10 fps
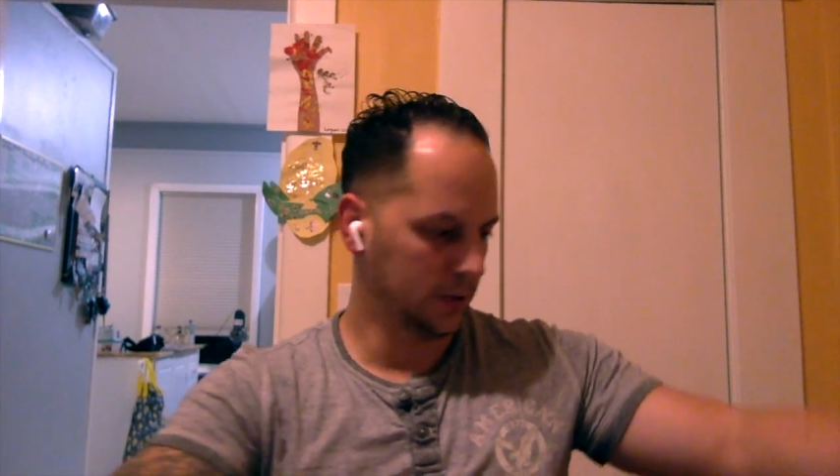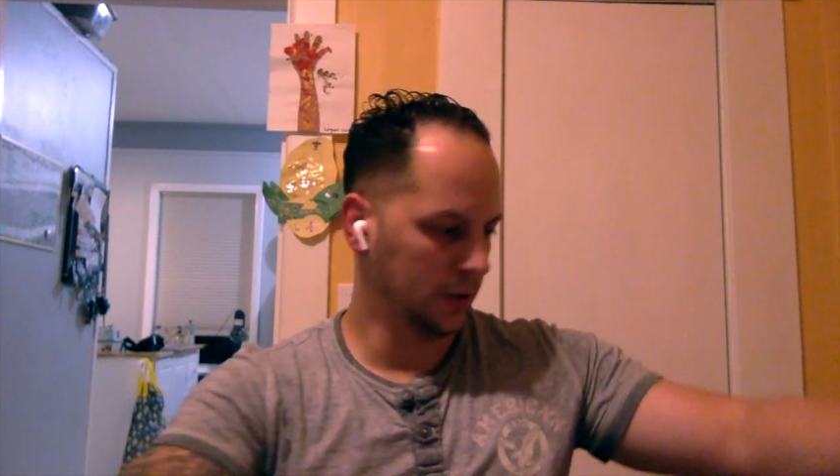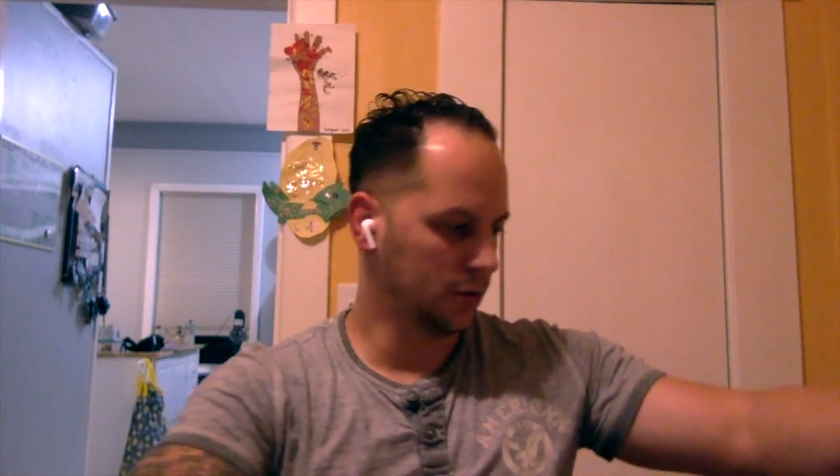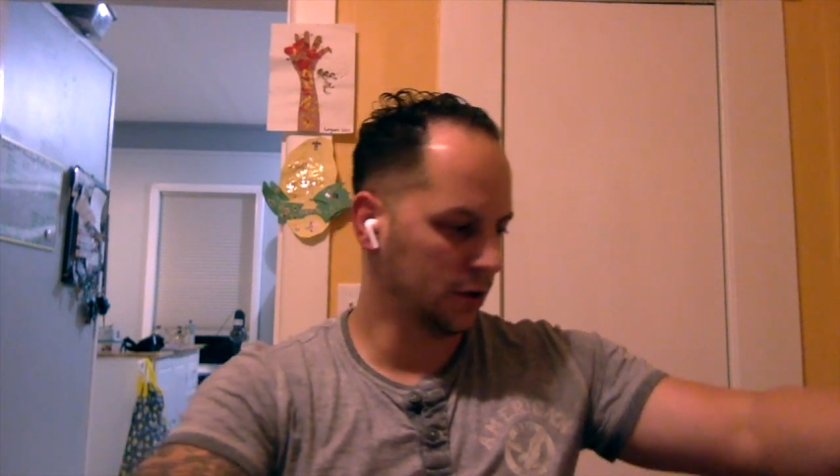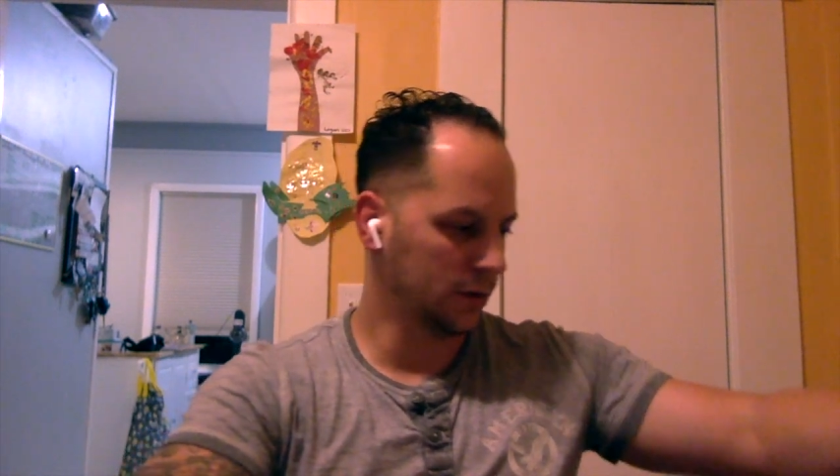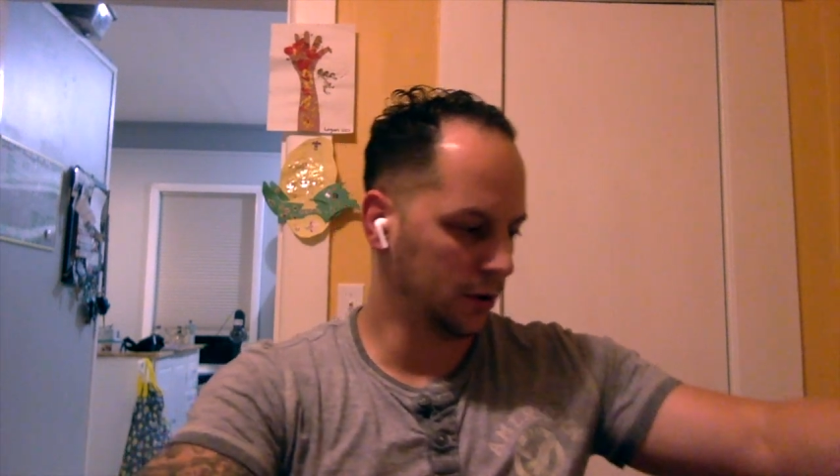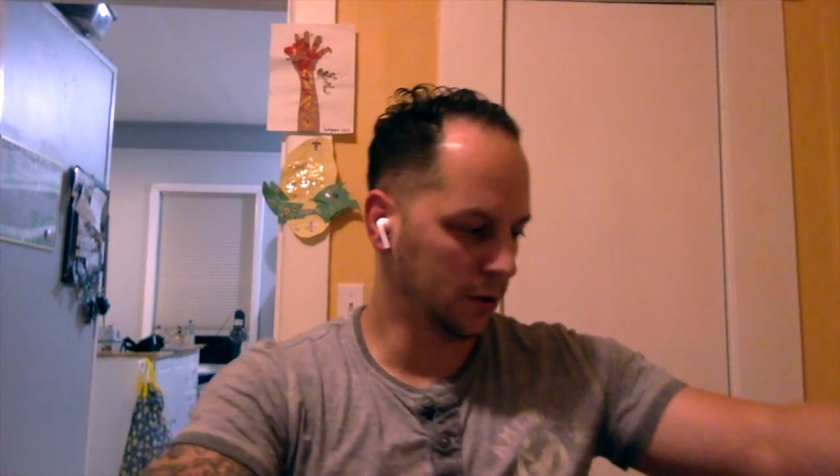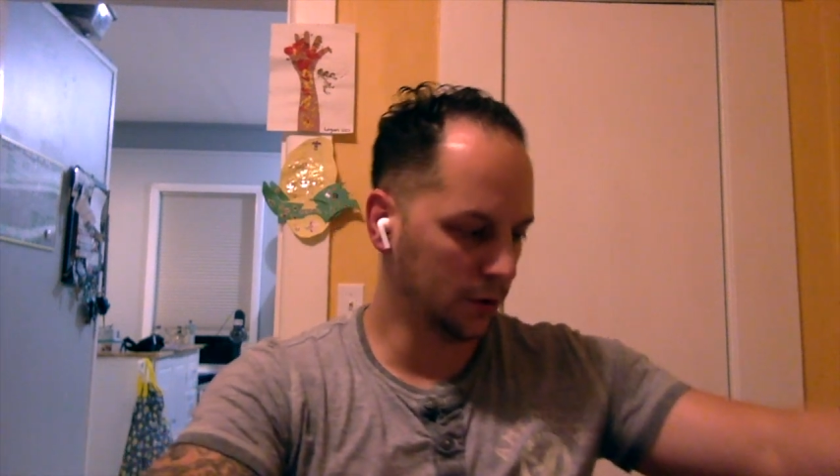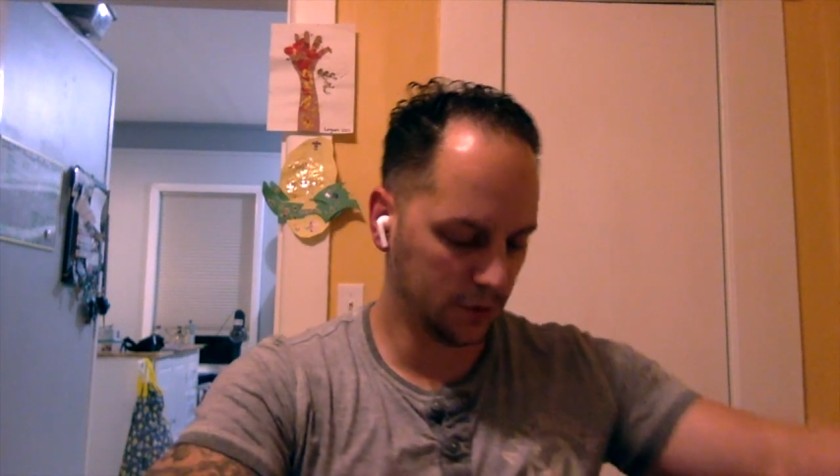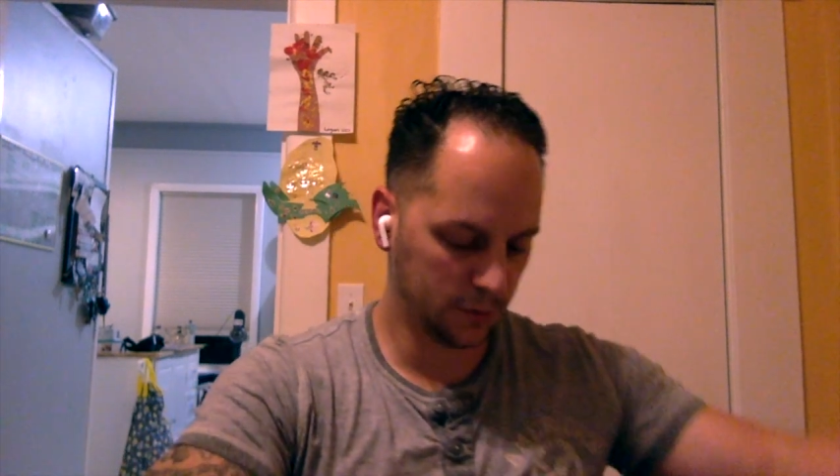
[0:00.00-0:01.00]
Incredible
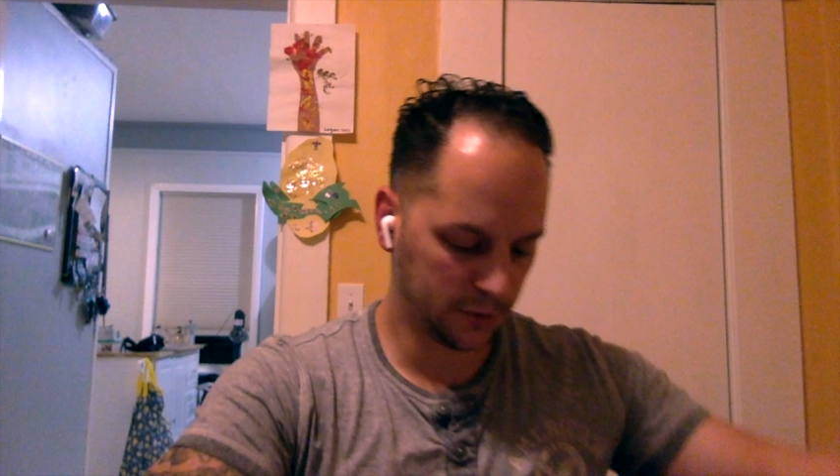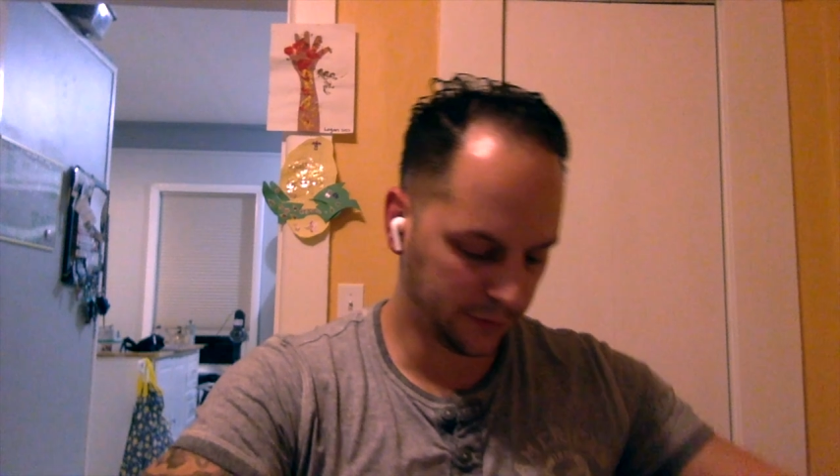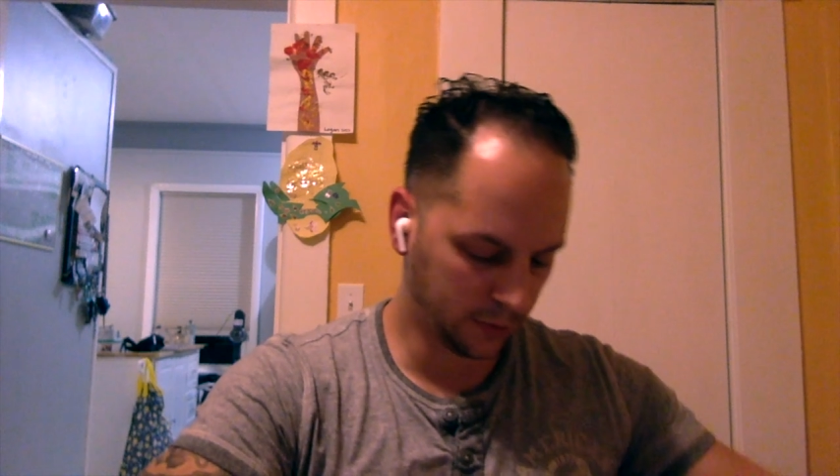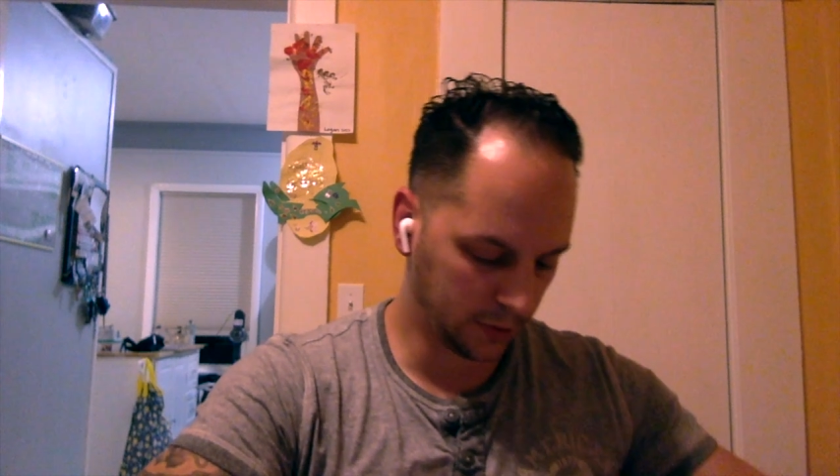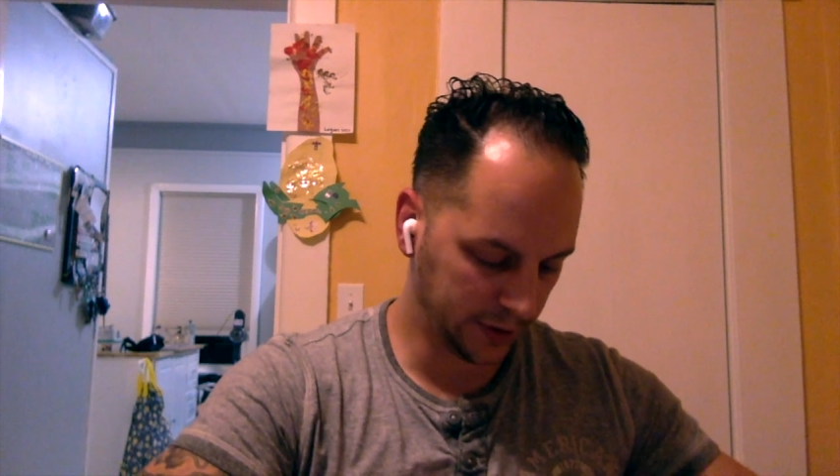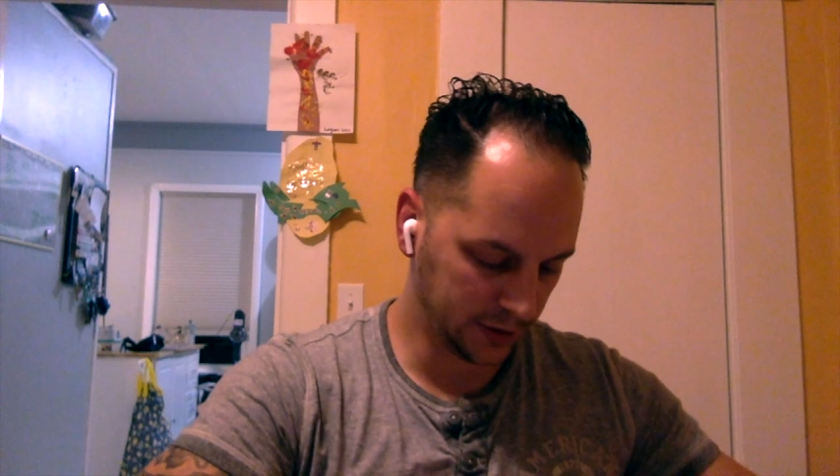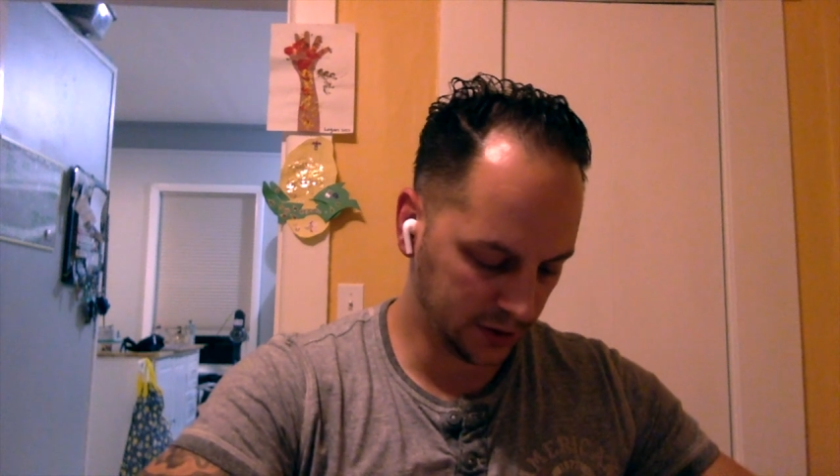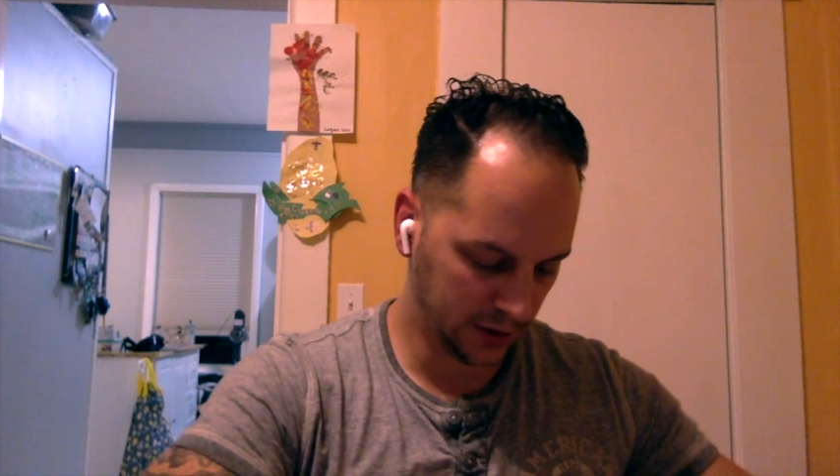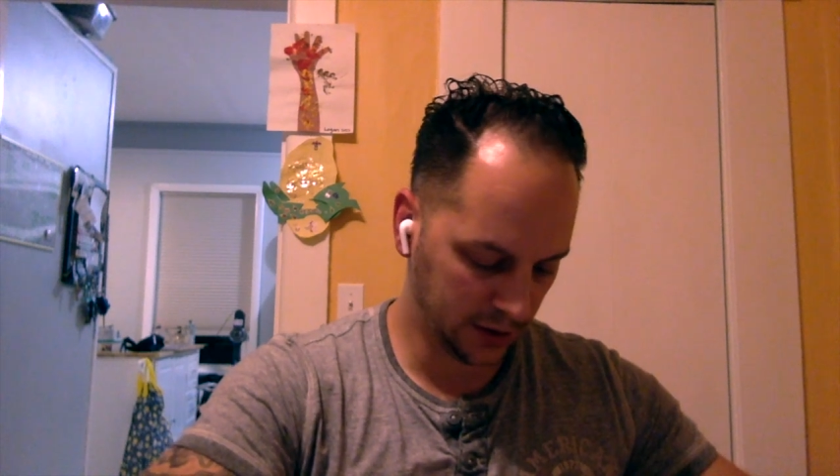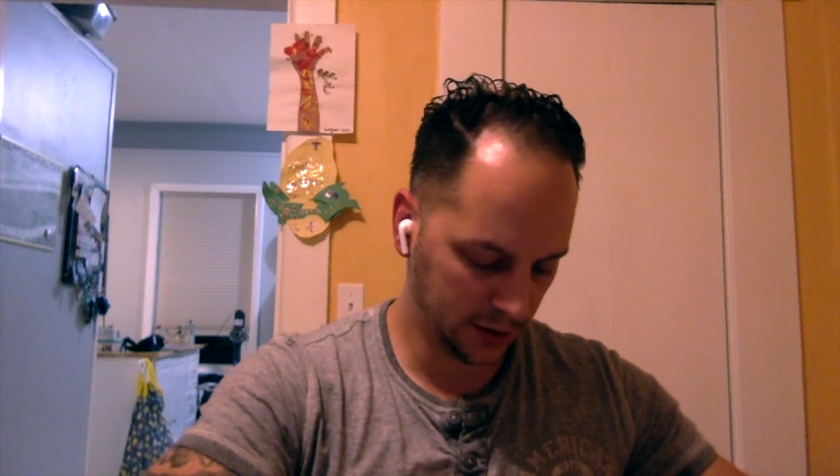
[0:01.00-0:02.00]
Hulk number
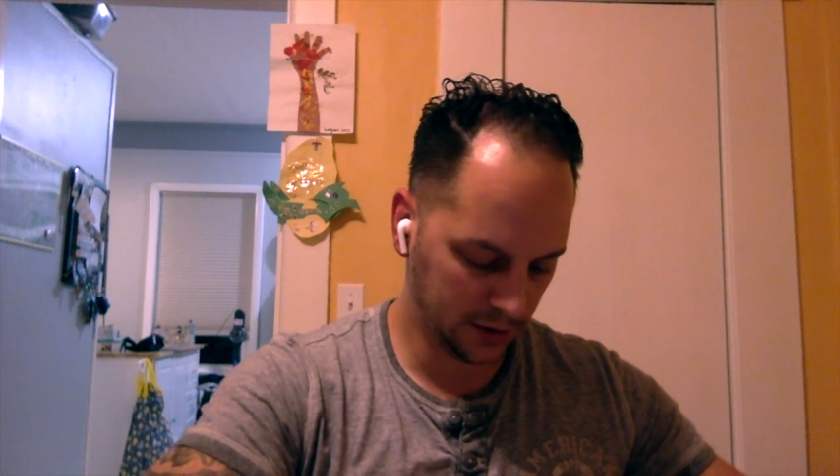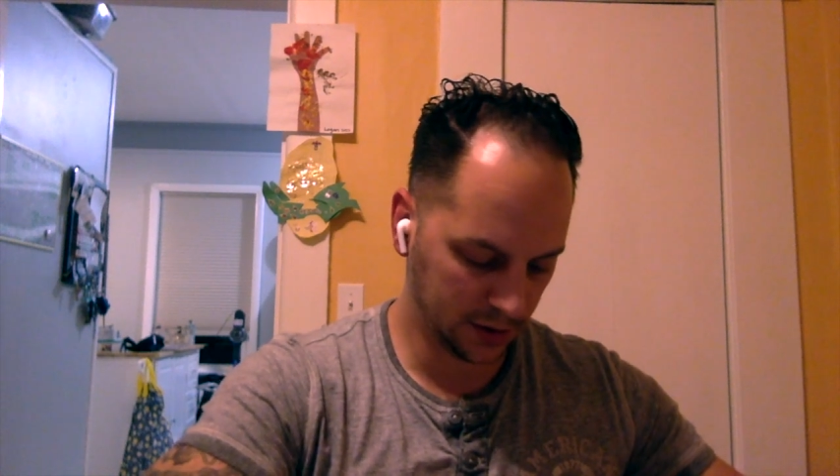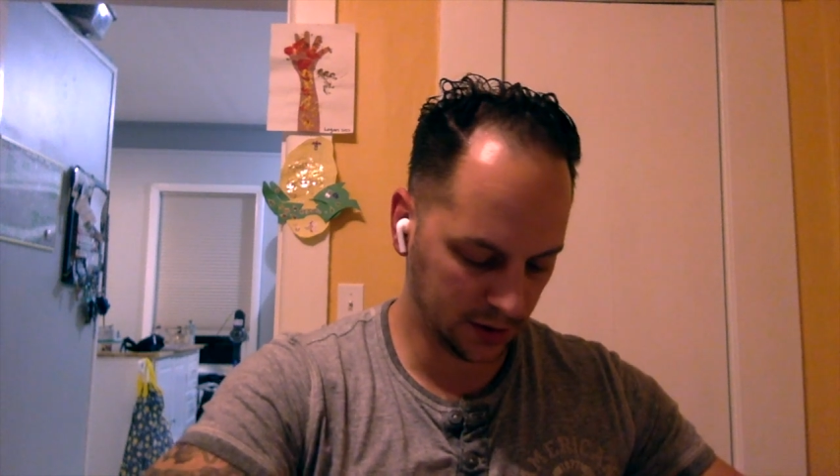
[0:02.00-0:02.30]
418,